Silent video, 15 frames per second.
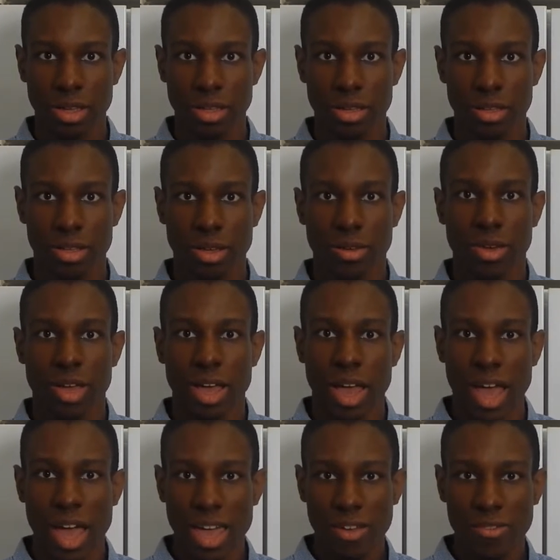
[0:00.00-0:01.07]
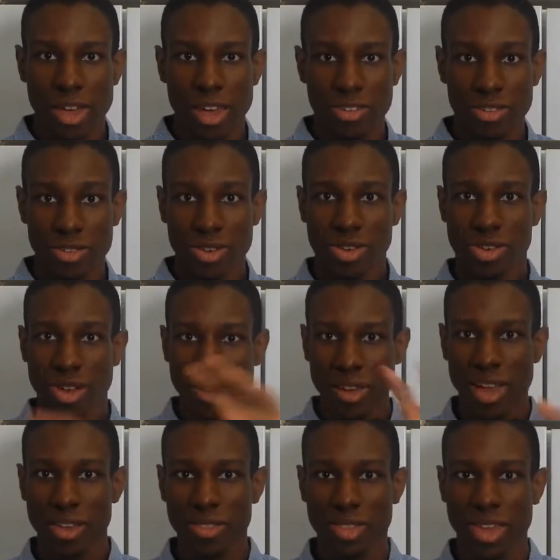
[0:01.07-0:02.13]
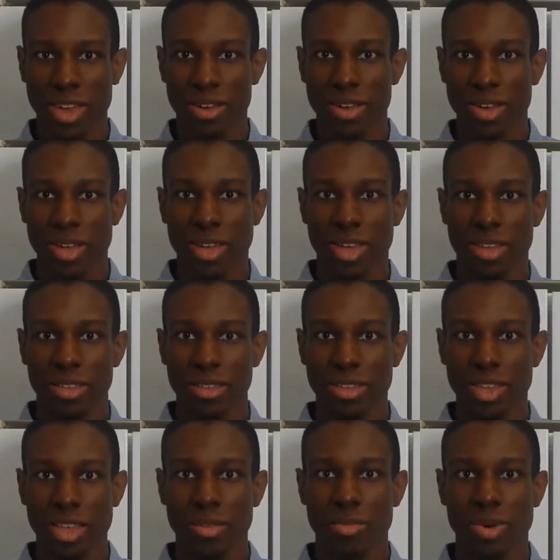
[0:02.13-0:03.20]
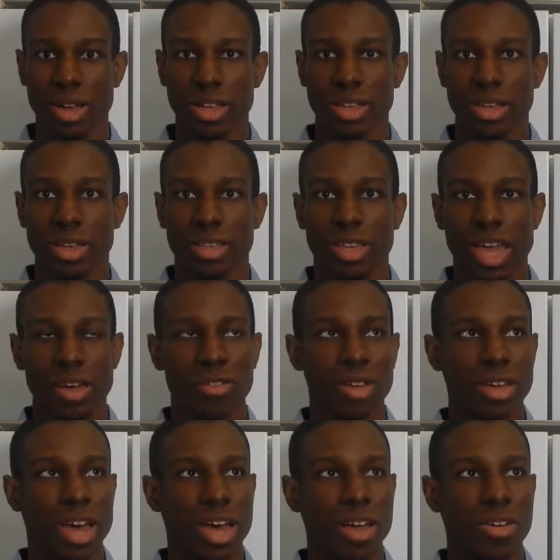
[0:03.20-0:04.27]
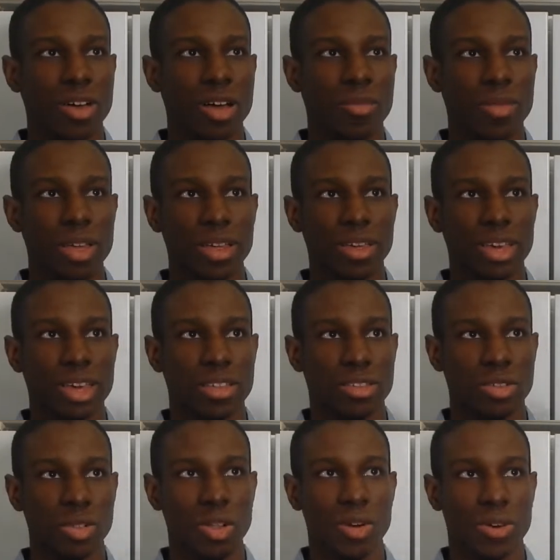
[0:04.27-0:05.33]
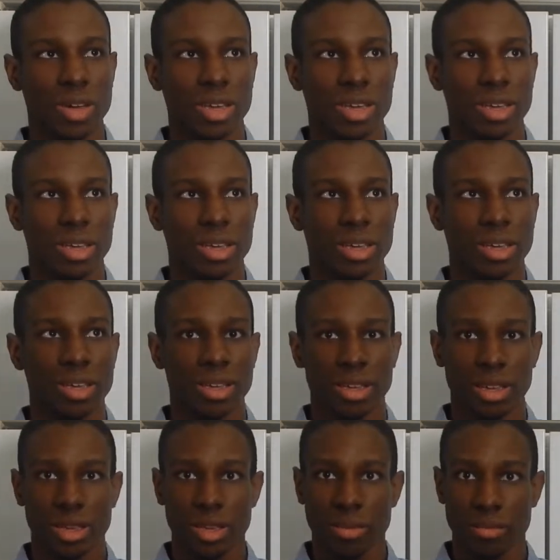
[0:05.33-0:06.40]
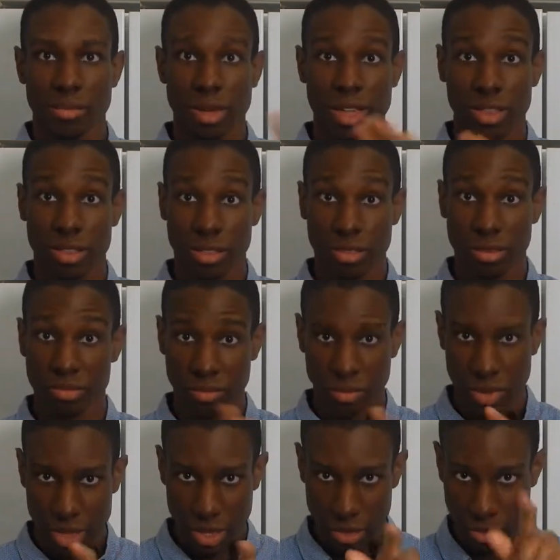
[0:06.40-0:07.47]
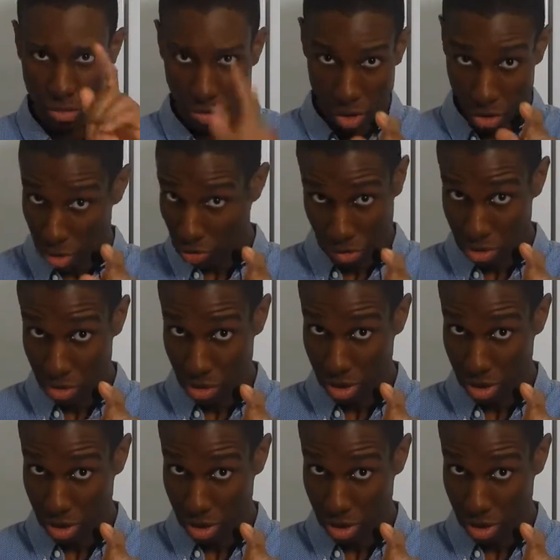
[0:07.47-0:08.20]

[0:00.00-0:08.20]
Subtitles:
So, I advise you to go out there and celebrate the avocado among its glory. But please, don't overdo